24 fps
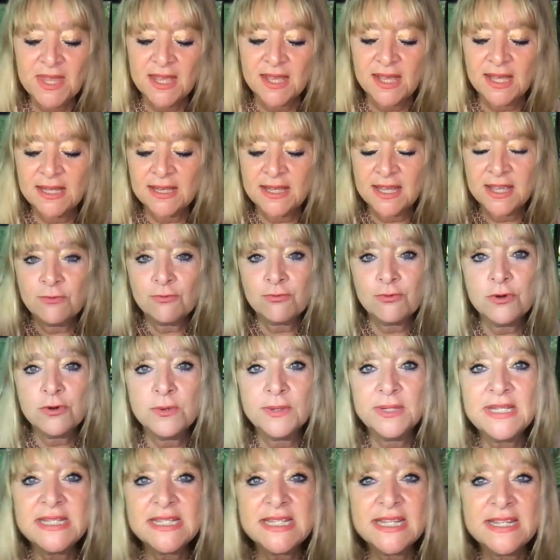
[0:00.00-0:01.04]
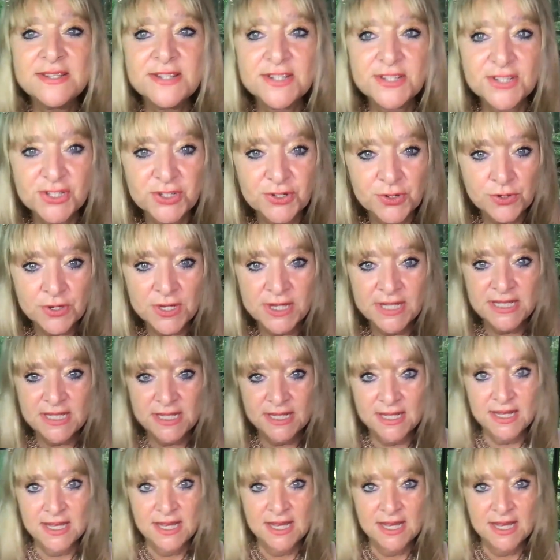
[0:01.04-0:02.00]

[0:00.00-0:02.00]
And they ruined and destroyed,